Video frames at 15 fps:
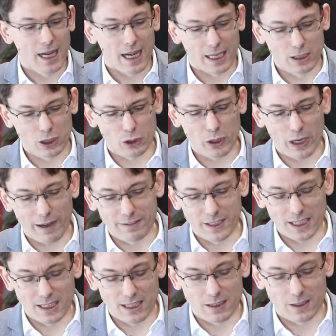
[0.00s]
And so you have
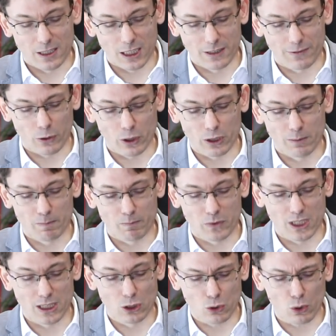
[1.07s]
this
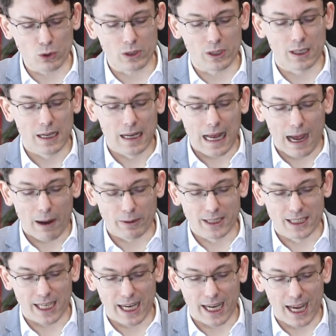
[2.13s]
strong, I would
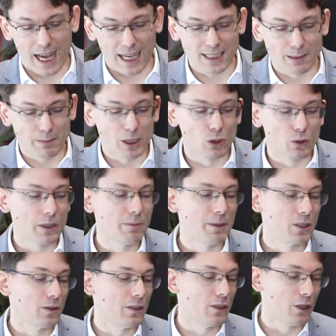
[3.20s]
say, asymmetry
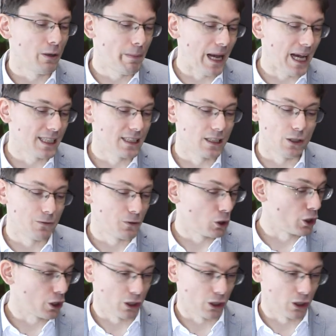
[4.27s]
between the past and the future.